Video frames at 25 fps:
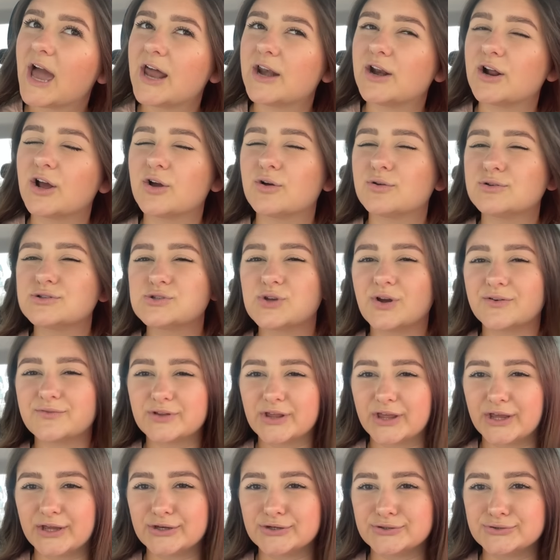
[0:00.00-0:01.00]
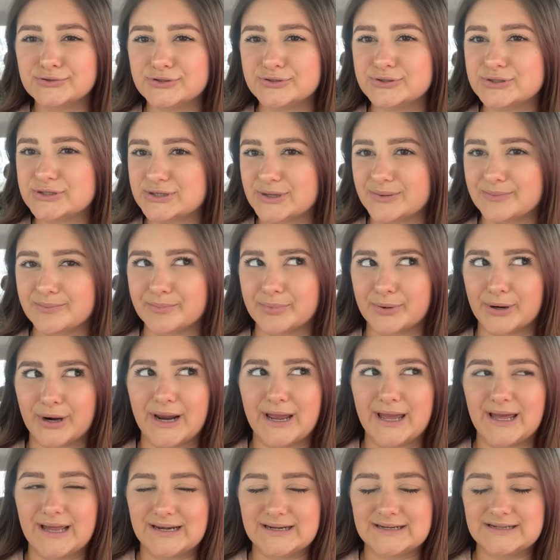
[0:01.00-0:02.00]
and I also have to like do some
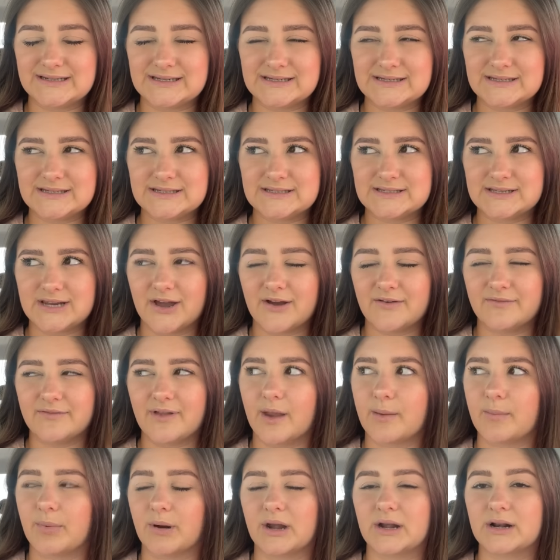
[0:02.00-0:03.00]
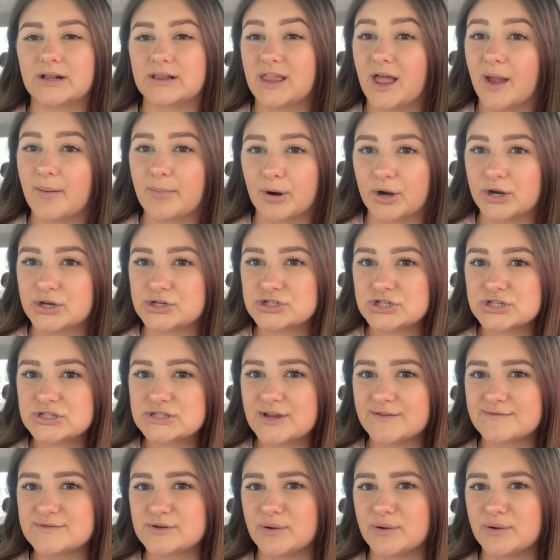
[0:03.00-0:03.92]
brand stuff, like brand collaboration stuff.